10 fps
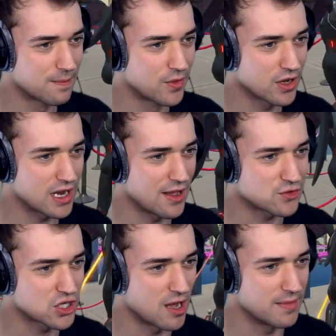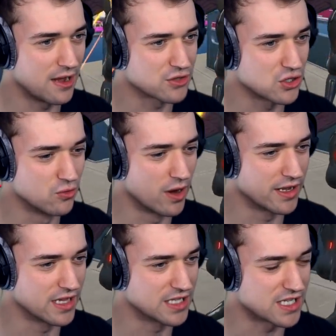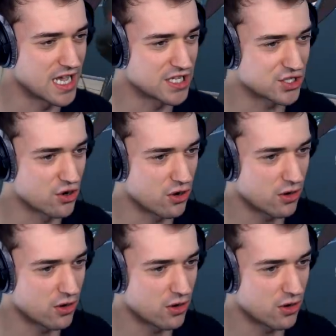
You're gonna have to come down too one of these days, sir.